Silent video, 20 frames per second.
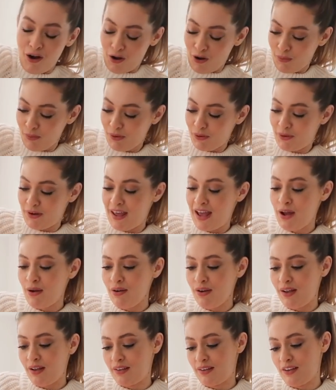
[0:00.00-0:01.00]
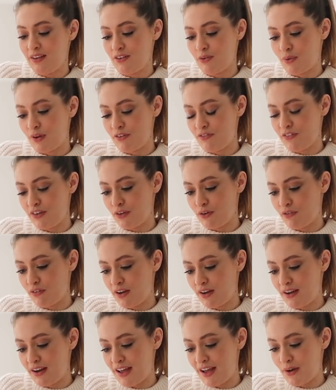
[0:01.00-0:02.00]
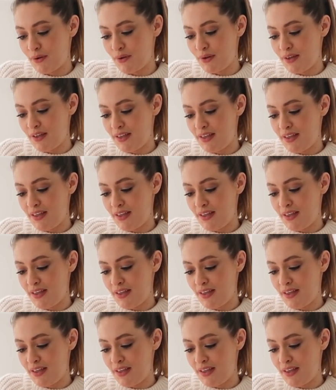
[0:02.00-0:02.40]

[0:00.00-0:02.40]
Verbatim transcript: Oh my god, how lucky do I feel right now?